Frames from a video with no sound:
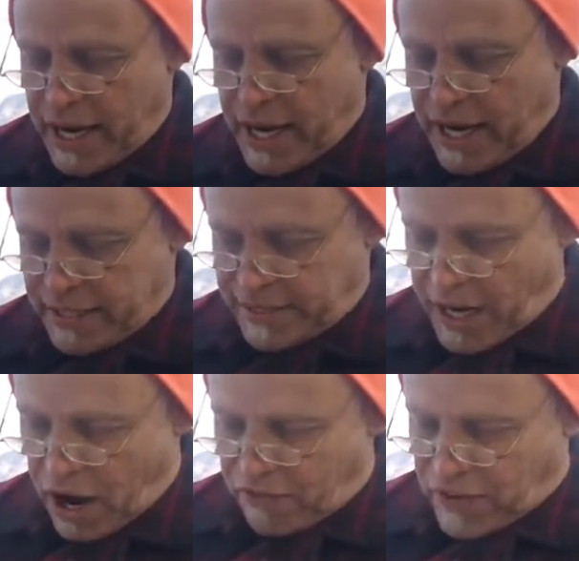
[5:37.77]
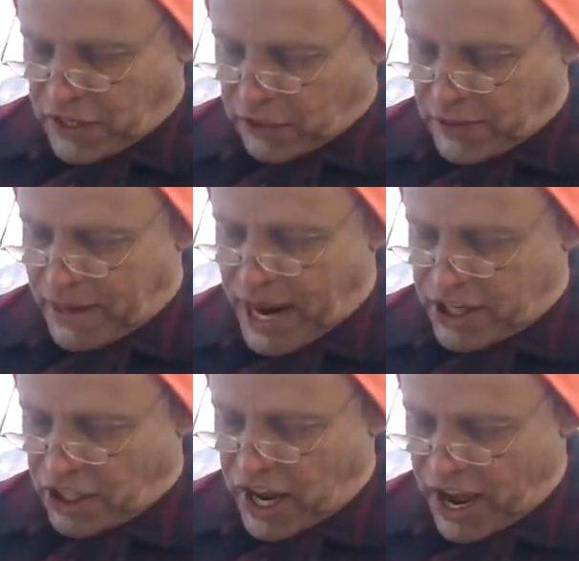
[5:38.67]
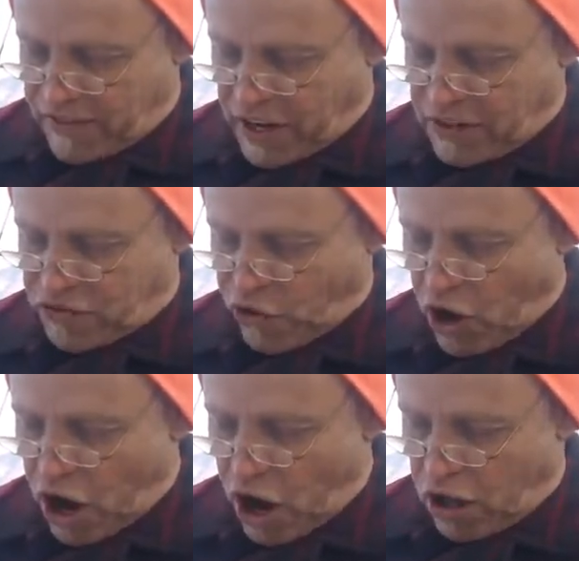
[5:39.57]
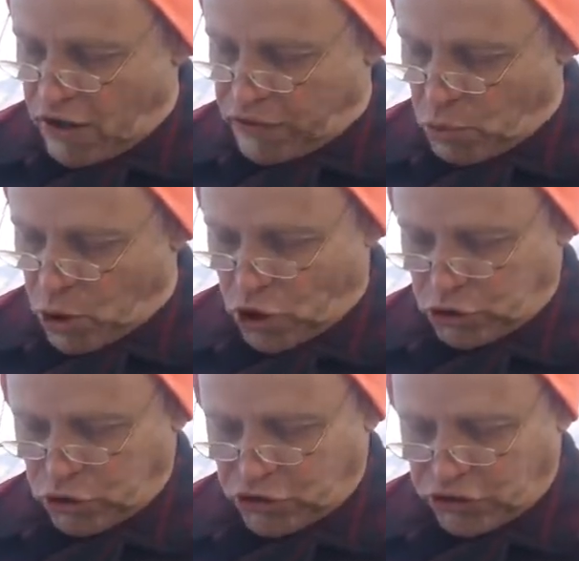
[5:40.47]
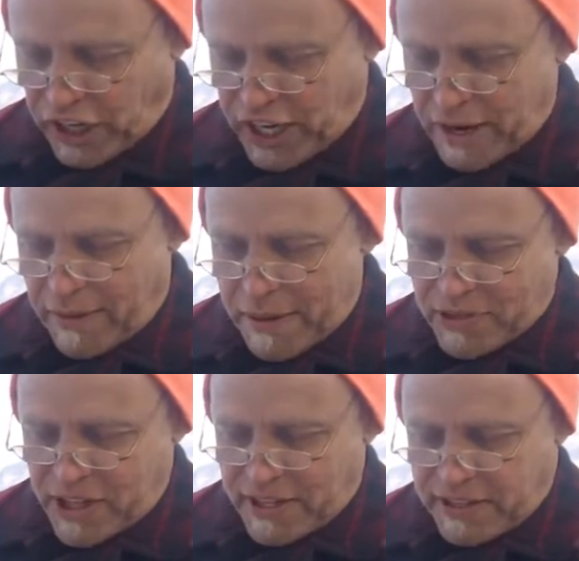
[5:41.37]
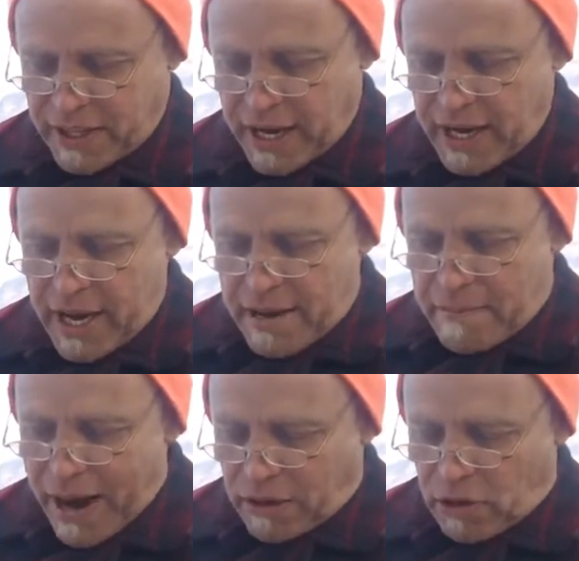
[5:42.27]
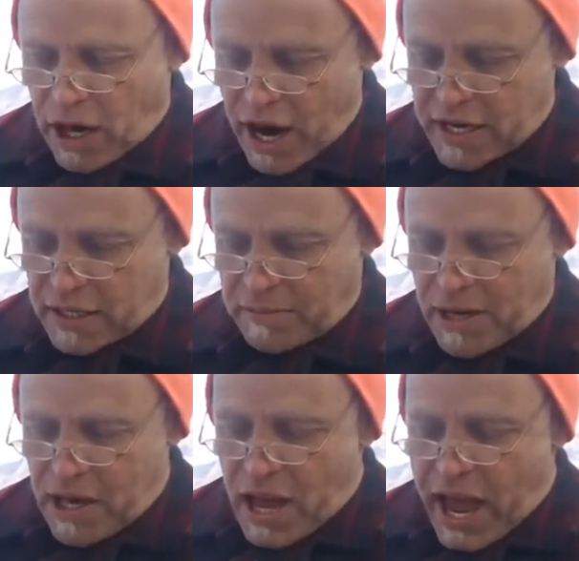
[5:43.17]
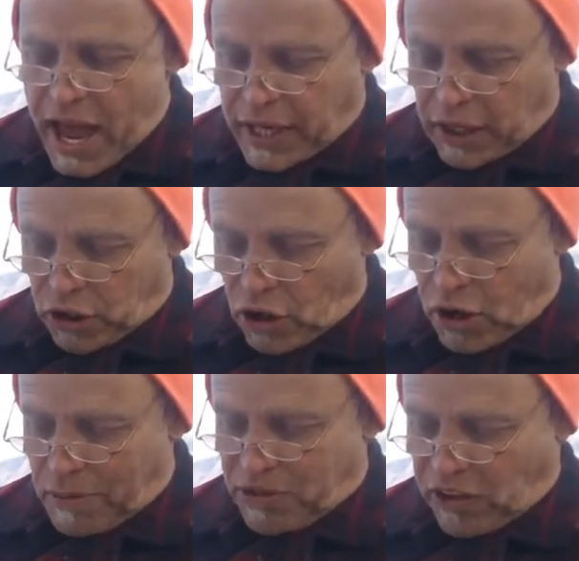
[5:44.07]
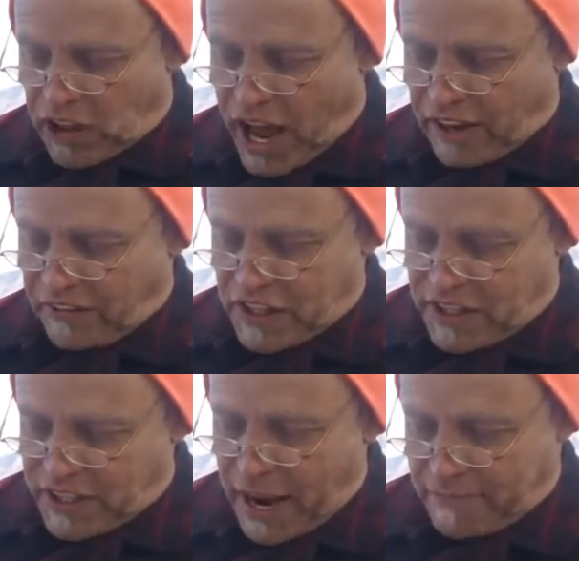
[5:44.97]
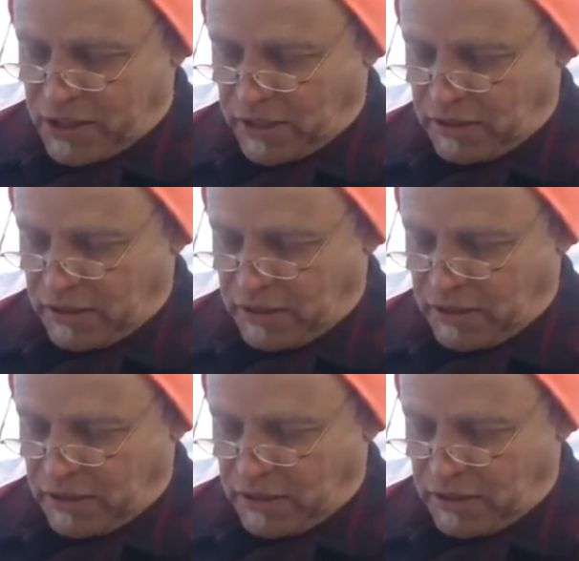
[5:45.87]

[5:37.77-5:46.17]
is self-incrimination evidence for all of the world to see. It represents the microcosm, an enormous cloud of deception.